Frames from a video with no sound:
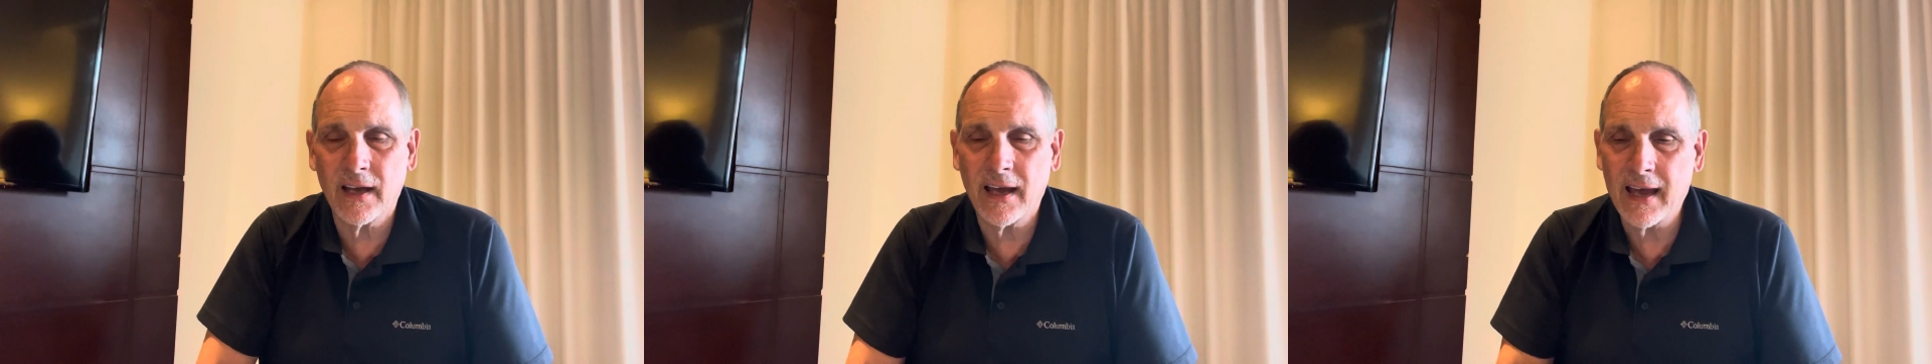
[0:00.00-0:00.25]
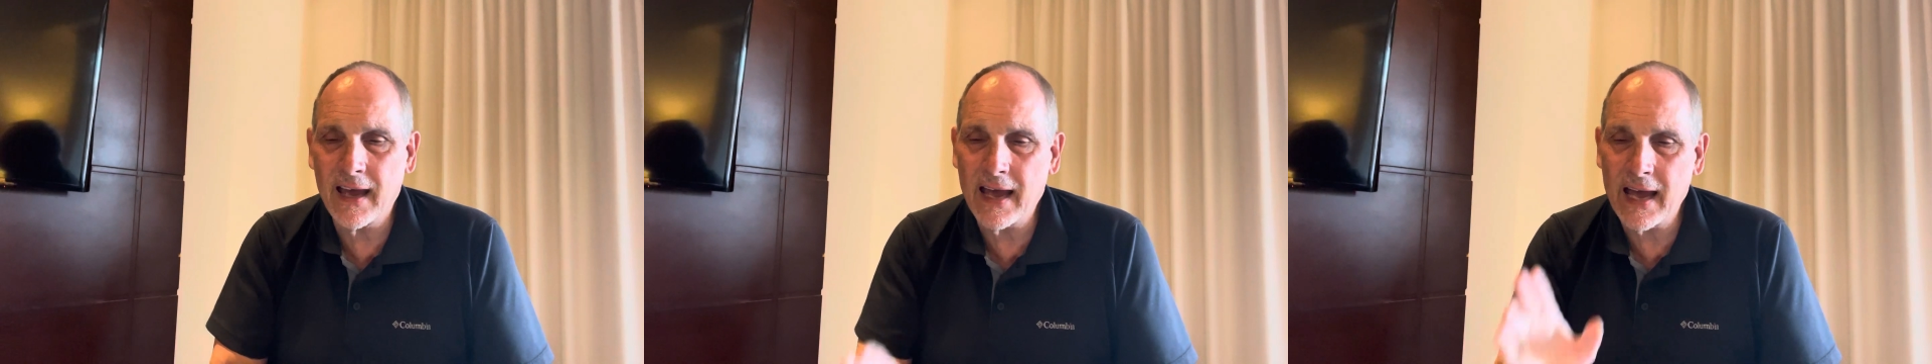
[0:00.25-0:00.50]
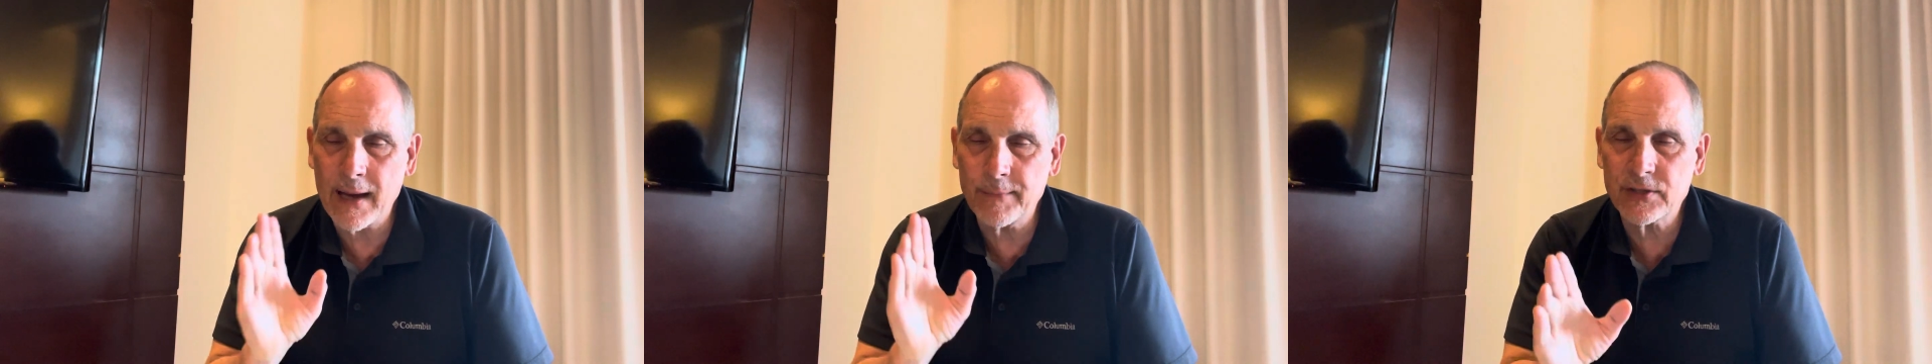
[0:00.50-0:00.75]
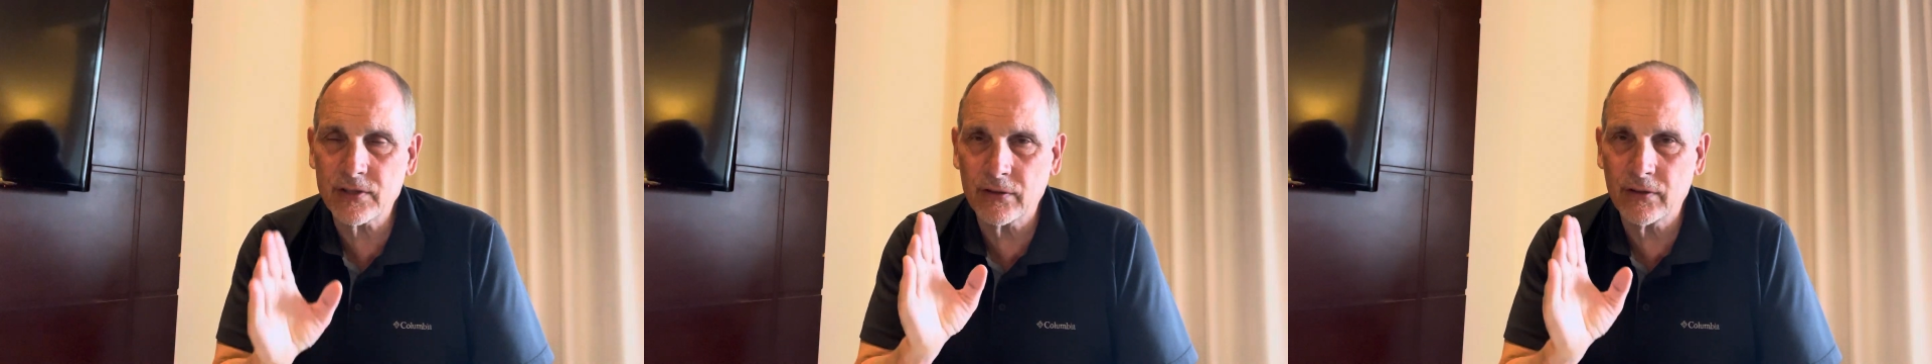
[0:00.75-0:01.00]
I
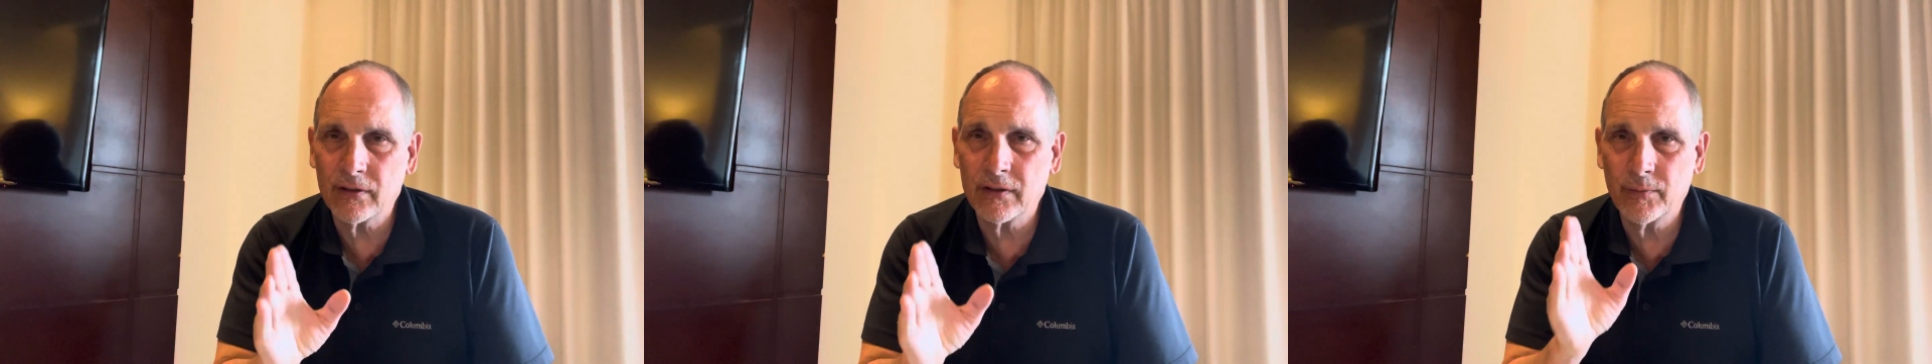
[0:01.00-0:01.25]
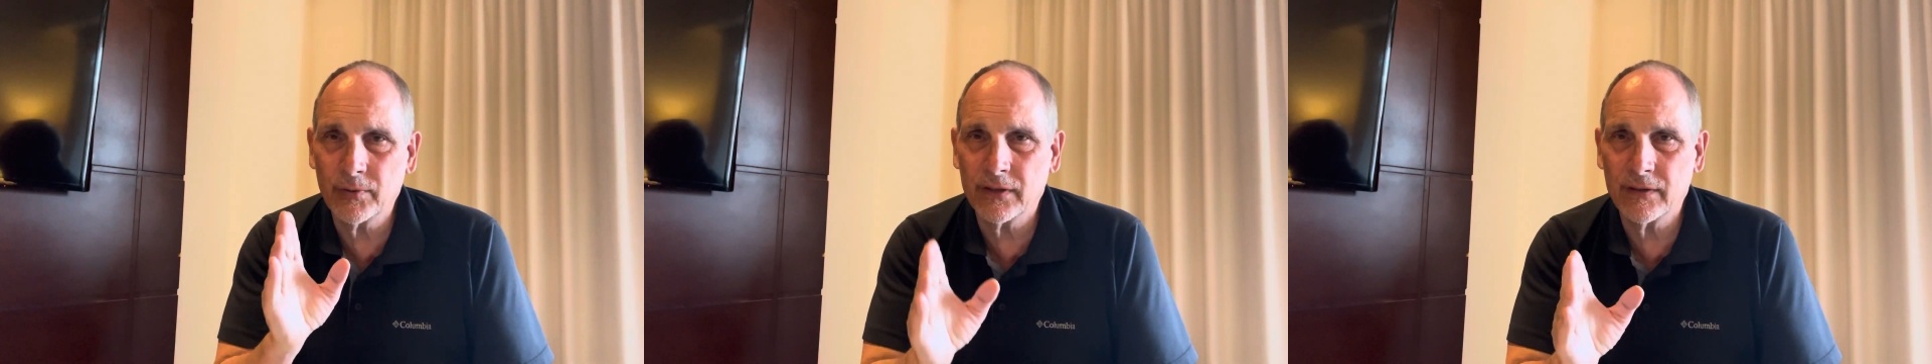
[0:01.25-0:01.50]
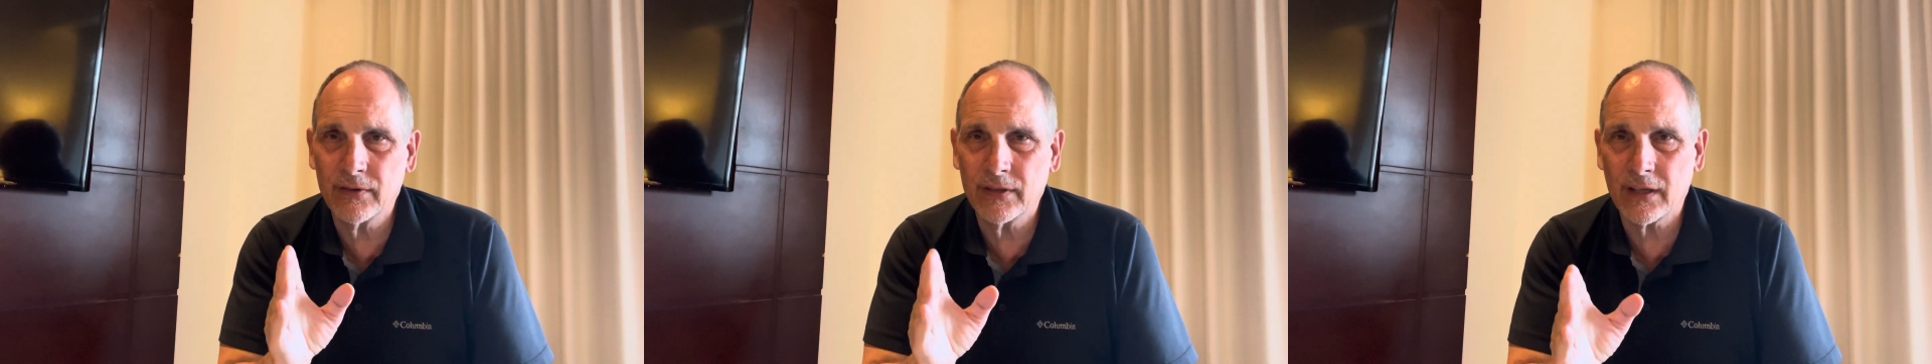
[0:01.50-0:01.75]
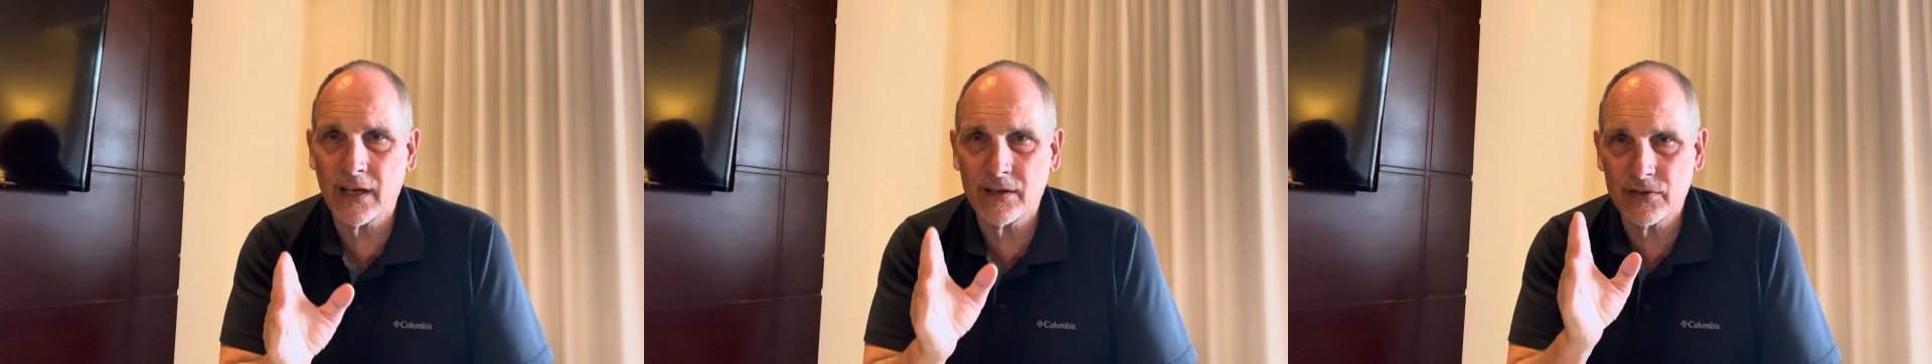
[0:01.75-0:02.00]
absolutely believe that
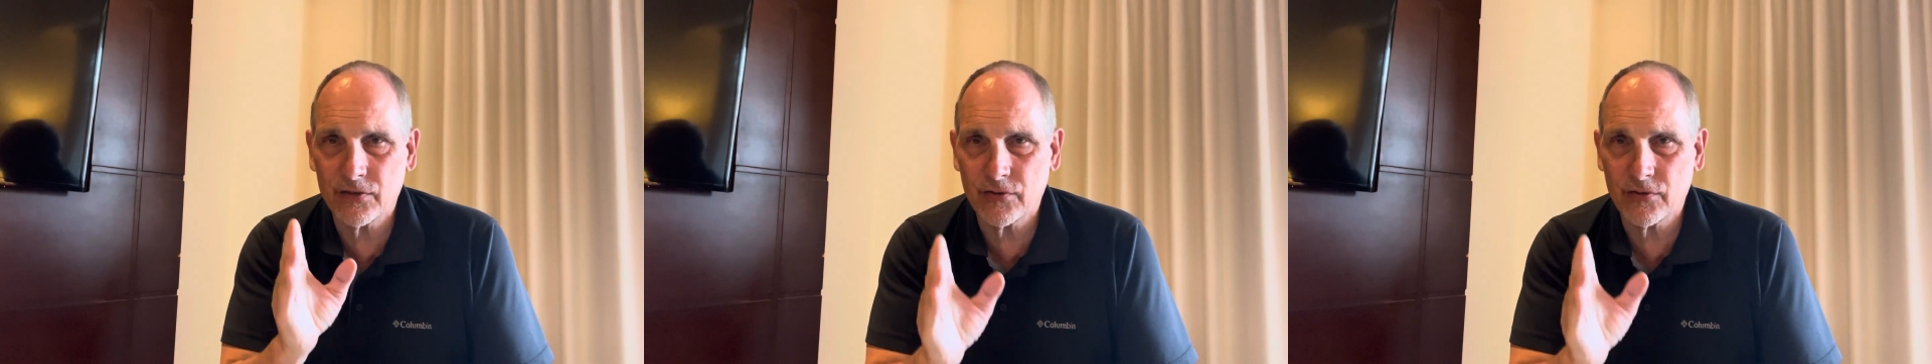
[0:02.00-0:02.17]
that is